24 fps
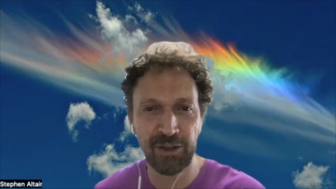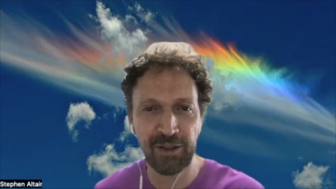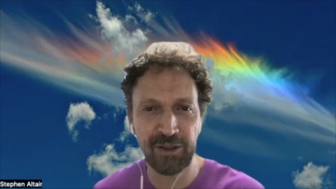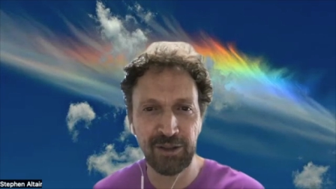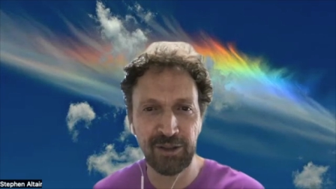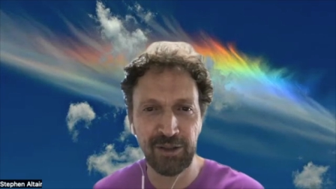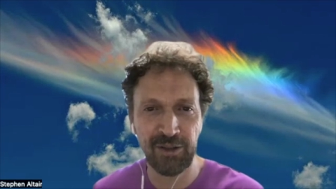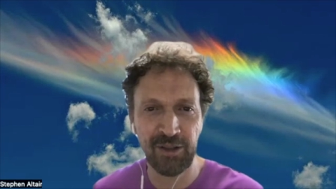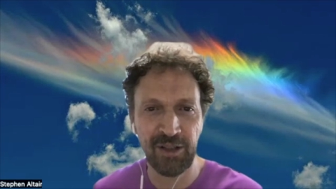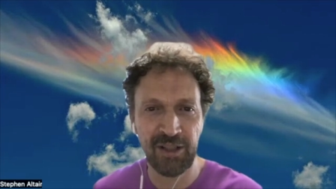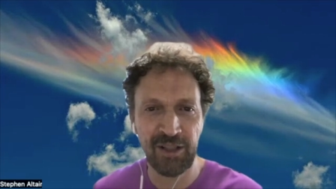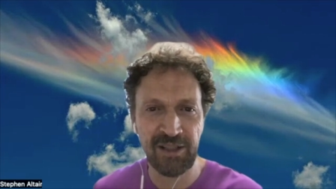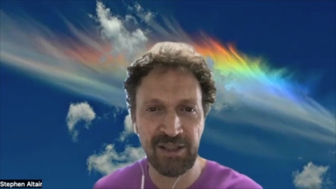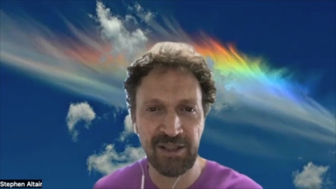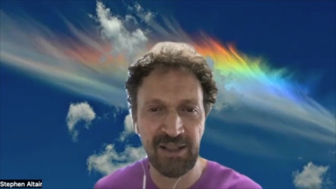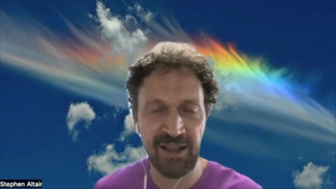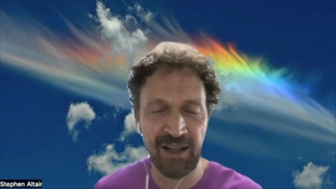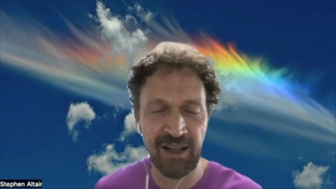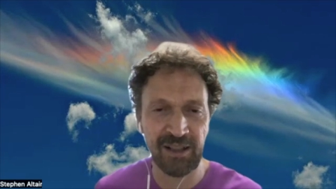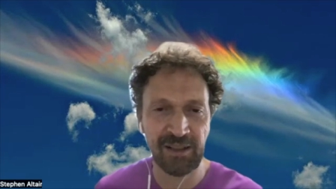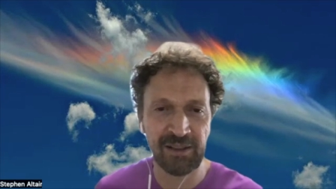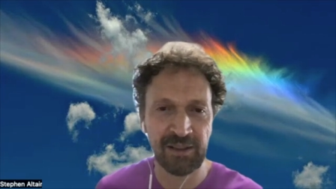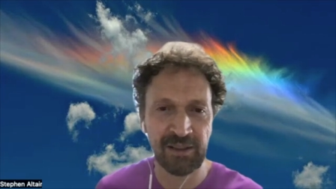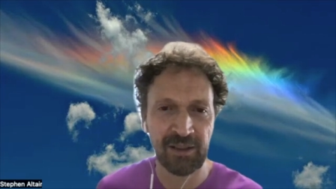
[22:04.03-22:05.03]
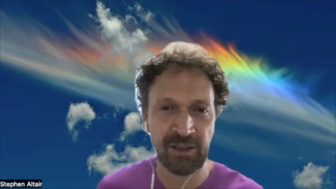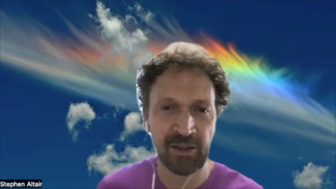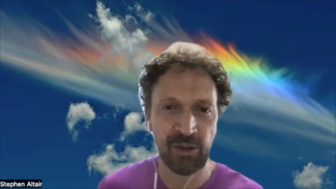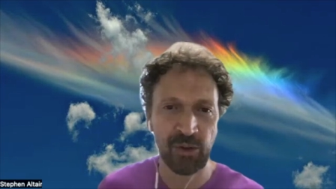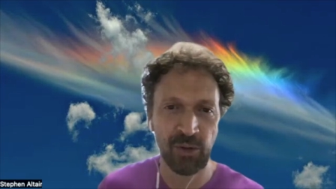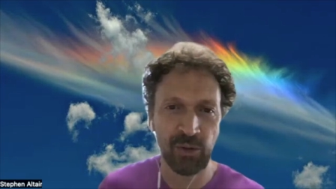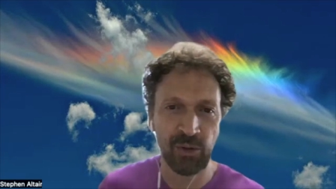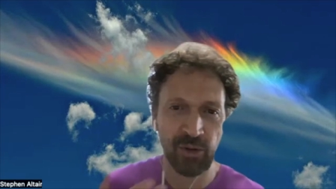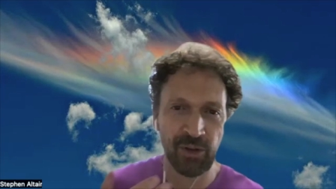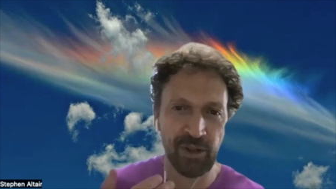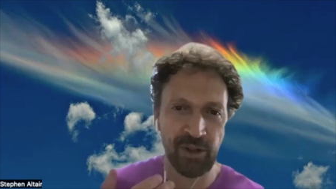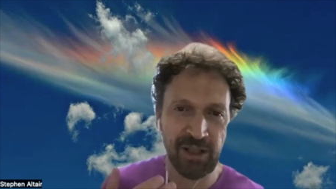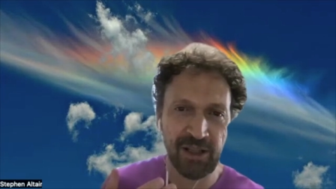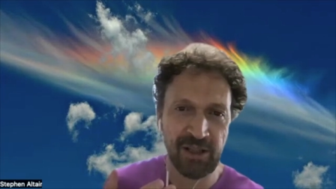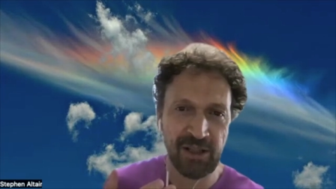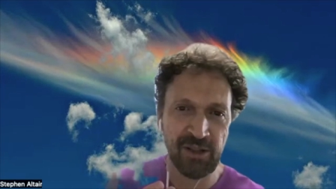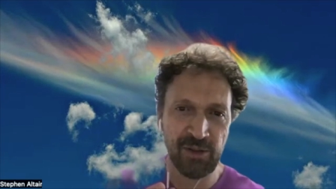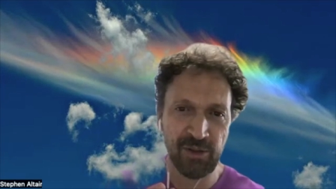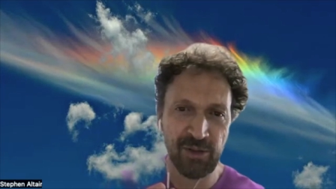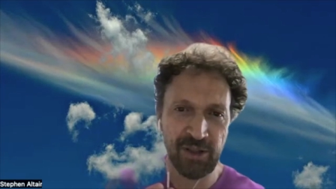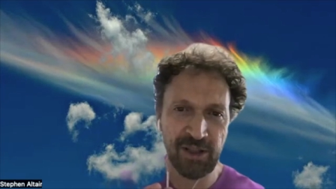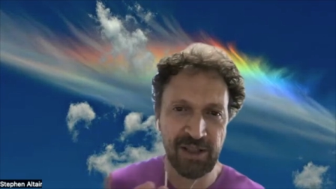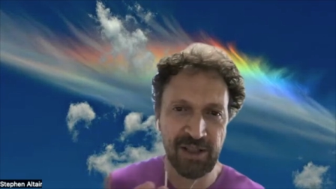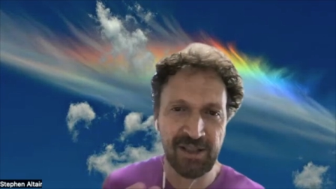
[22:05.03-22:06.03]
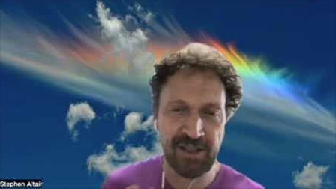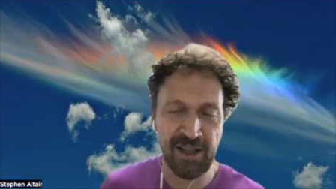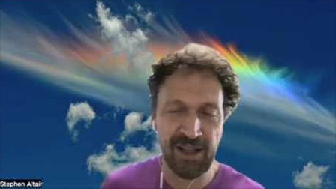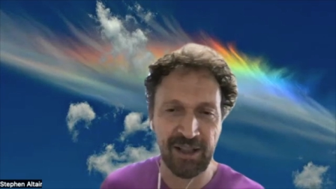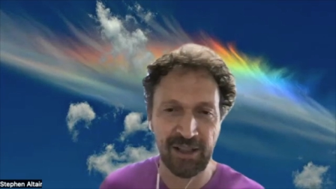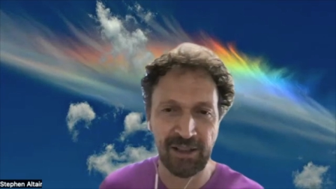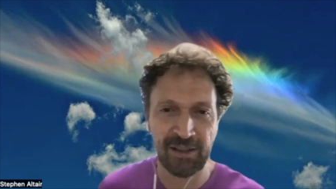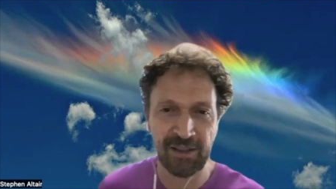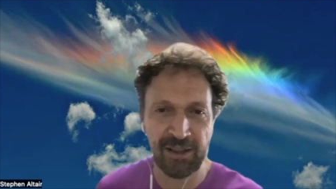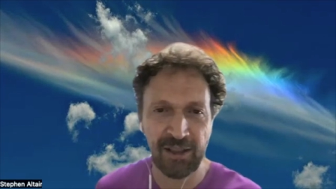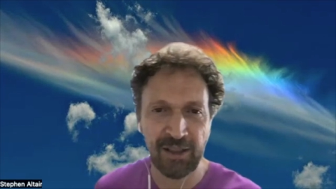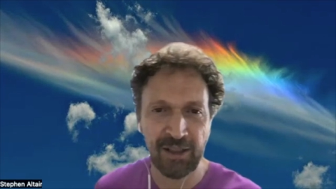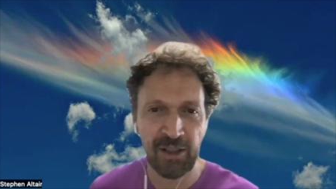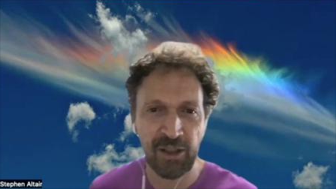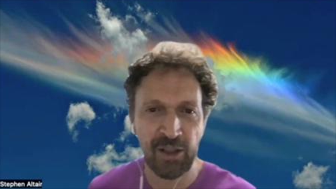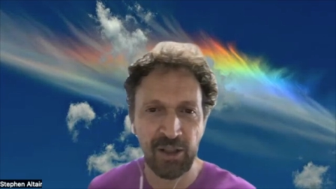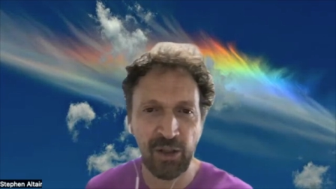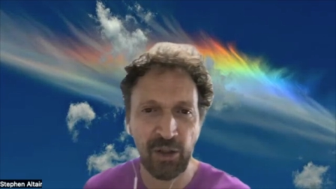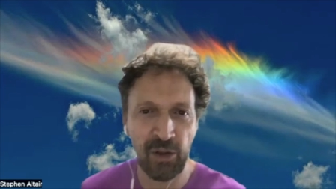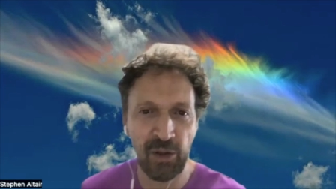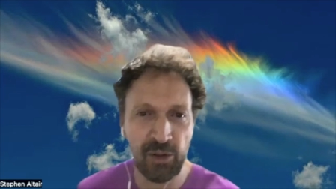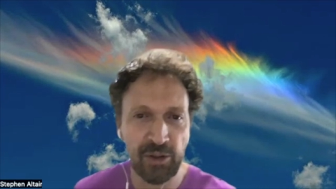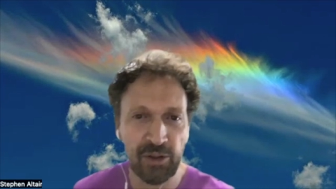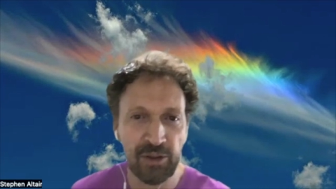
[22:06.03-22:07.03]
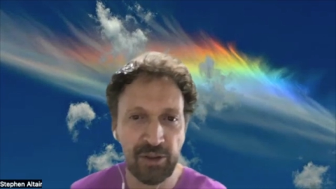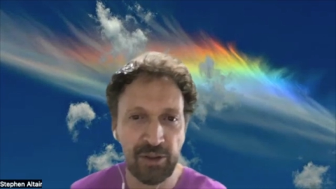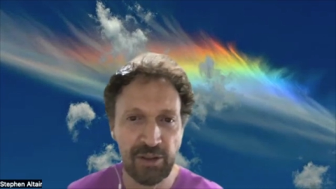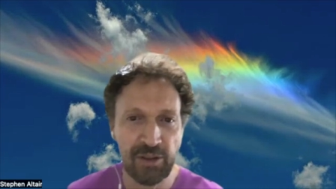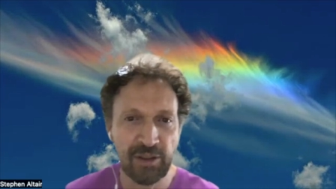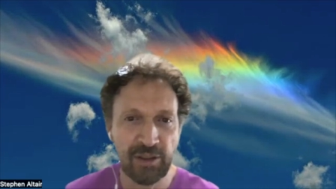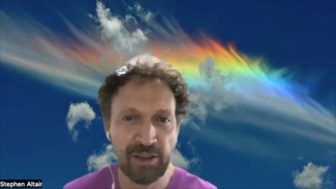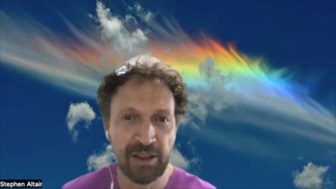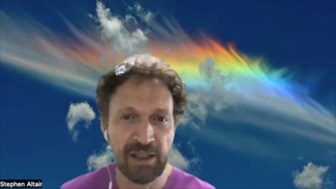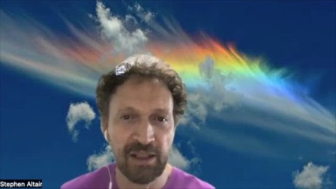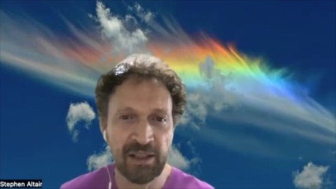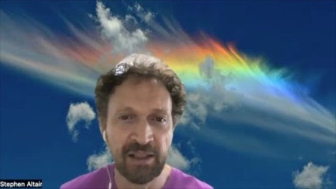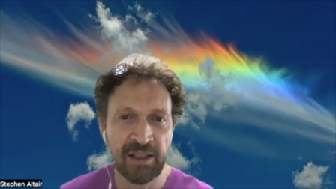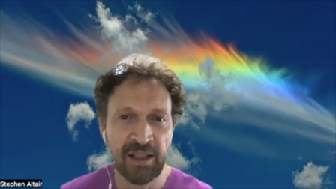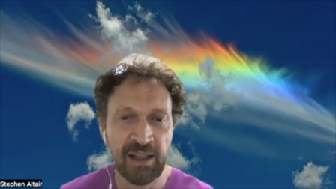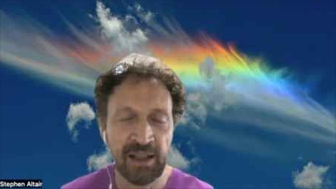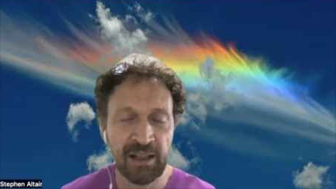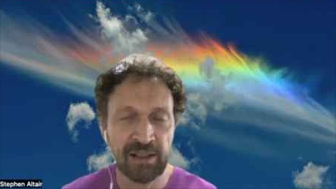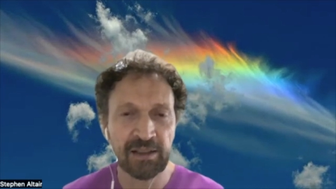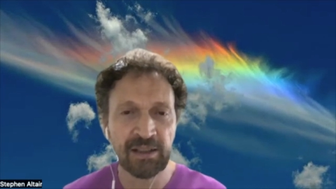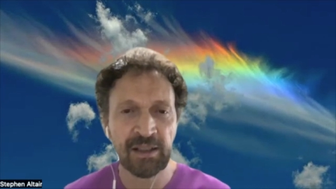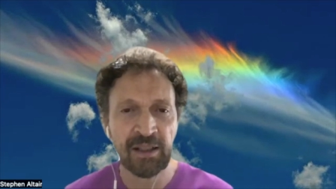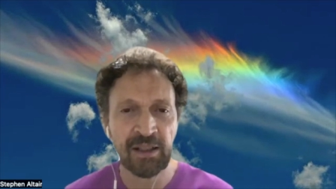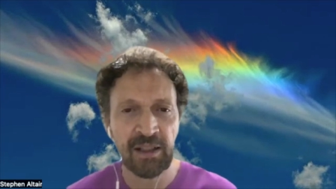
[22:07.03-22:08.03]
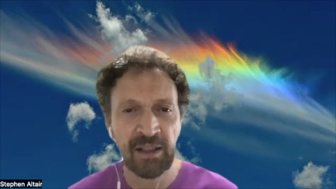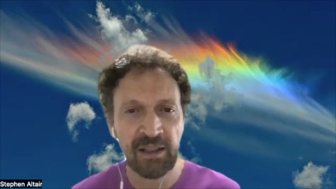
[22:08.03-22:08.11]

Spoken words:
than your exhale, or your exhale longer than the inhale?